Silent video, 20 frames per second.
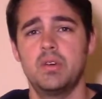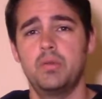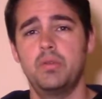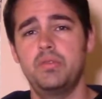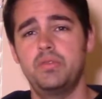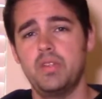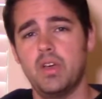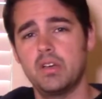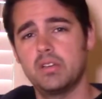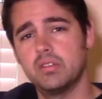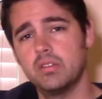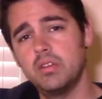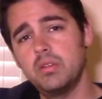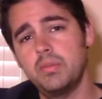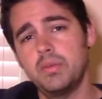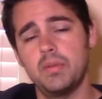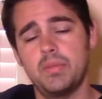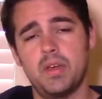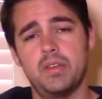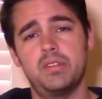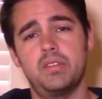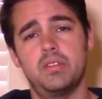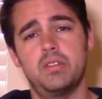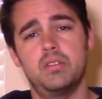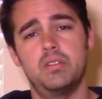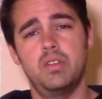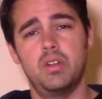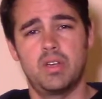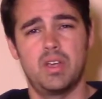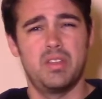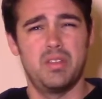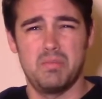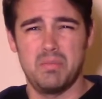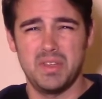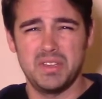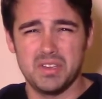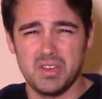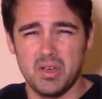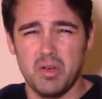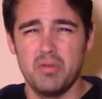We've talked a little bit about the, you know, kind of the
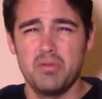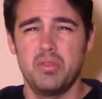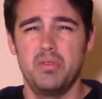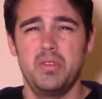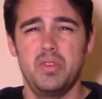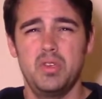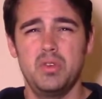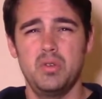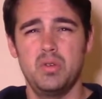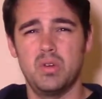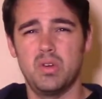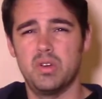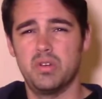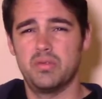basic overview